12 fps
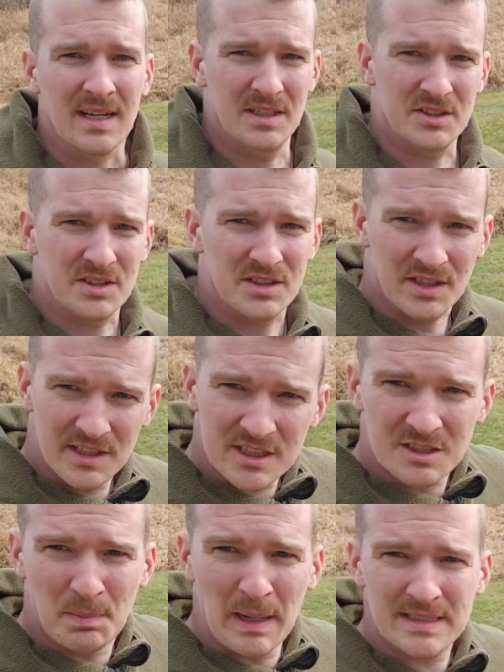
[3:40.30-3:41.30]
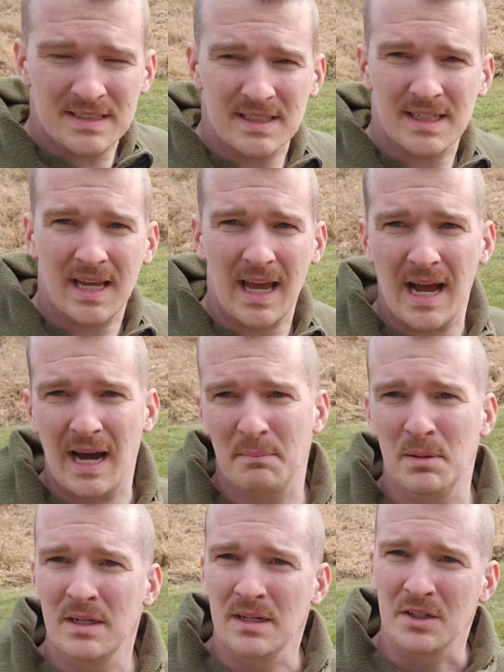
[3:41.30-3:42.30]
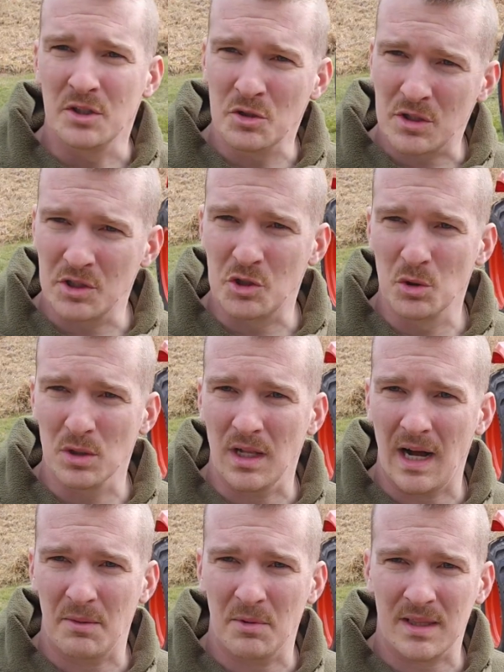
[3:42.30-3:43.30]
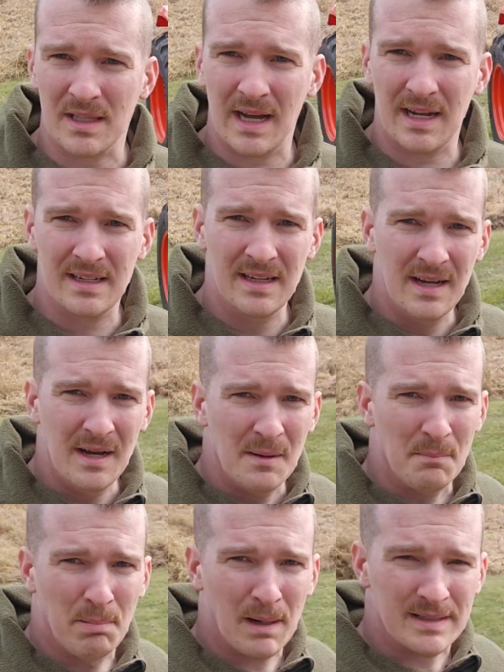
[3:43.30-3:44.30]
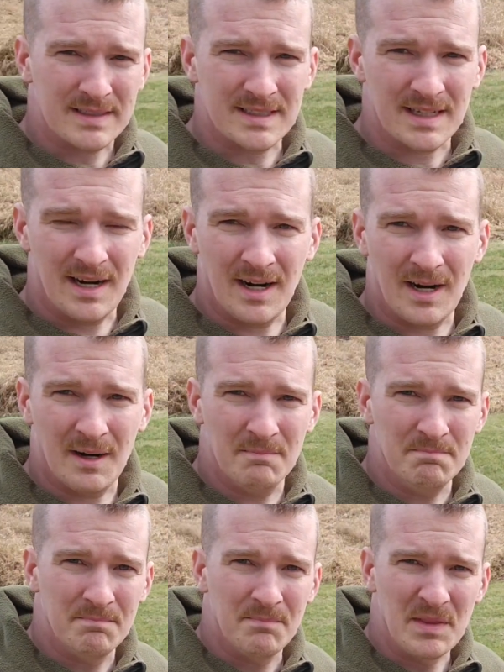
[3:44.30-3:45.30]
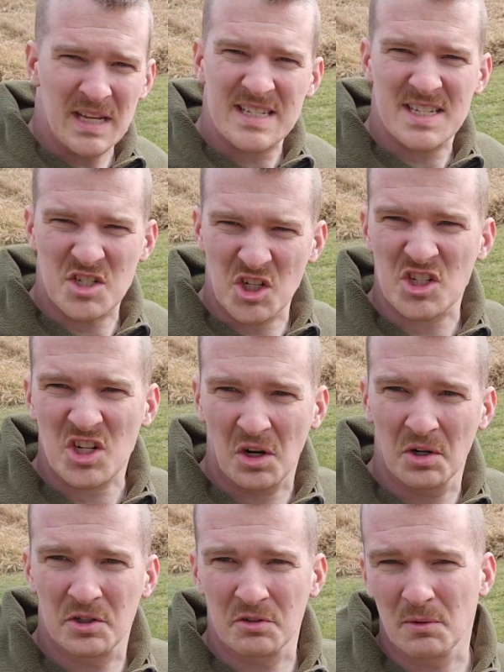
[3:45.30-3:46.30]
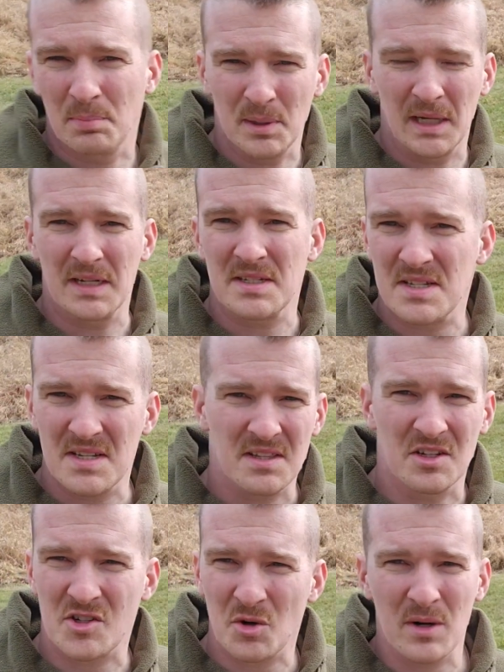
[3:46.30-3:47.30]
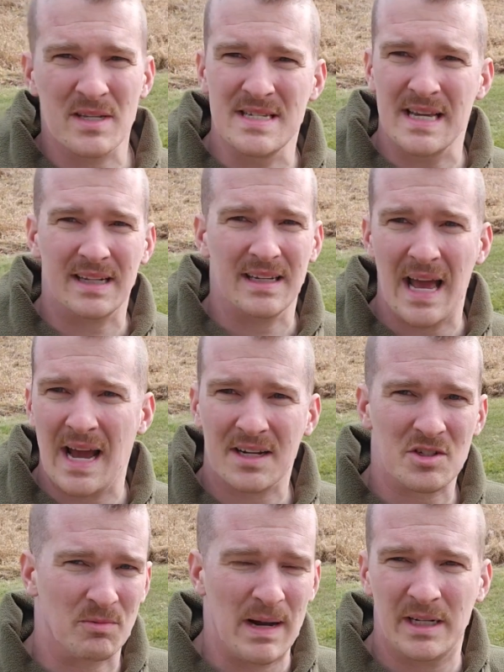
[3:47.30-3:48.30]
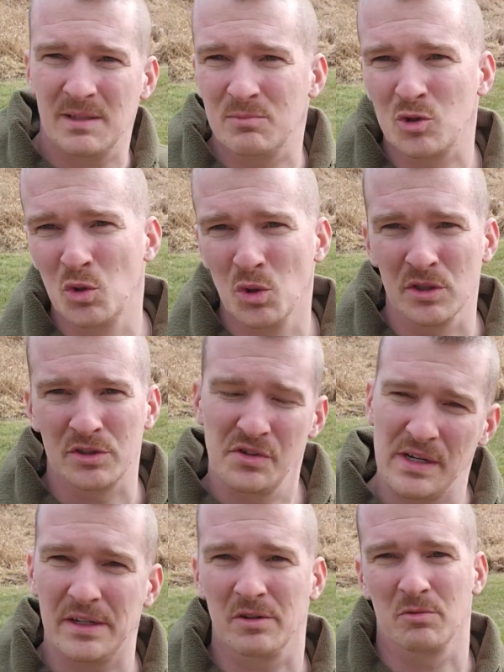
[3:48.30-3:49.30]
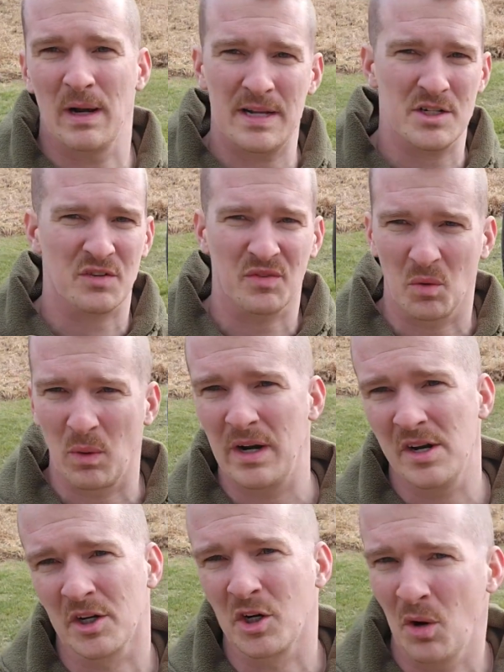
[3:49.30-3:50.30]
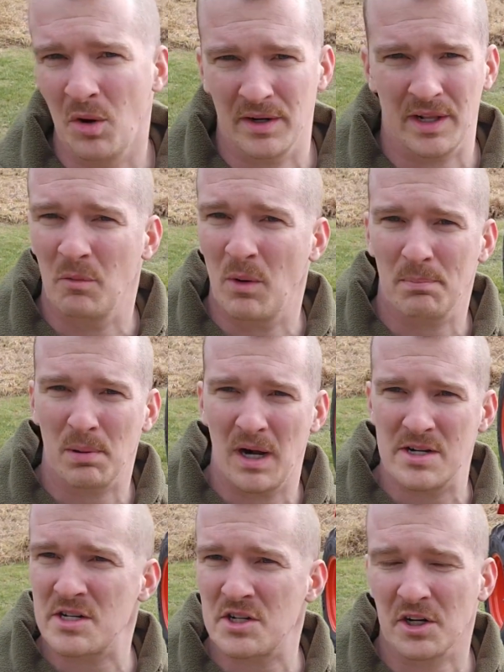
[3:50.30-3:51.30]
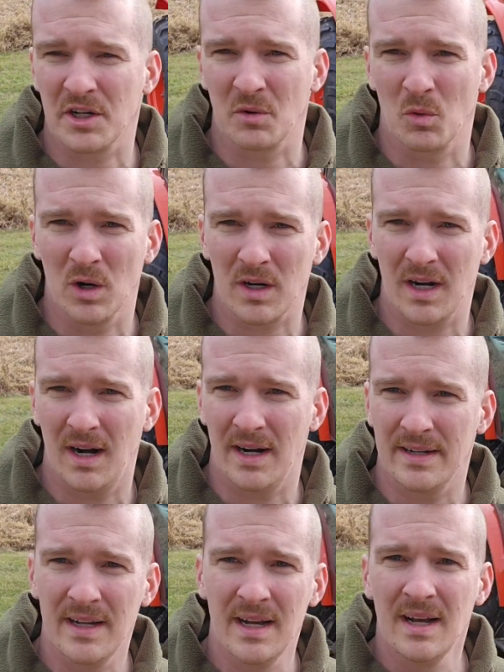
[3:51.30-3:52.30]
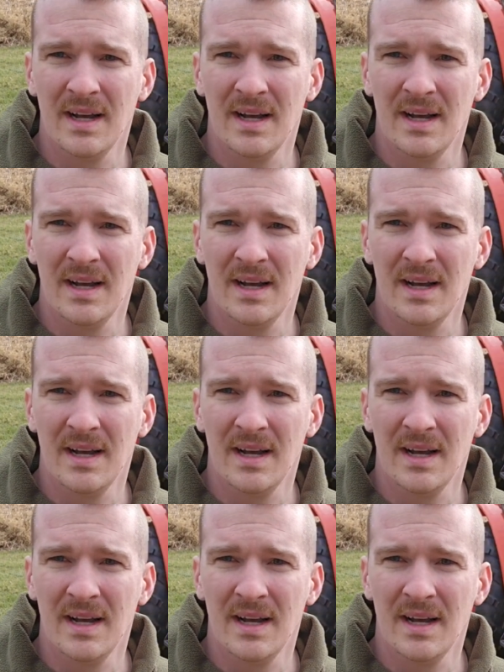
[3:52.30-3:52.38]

because there is space in the cab. You can do a lot with that, but this is just hard to replace. There's always knickknacks, random tools. You need a wrench for where you're going on what project you're going to work on.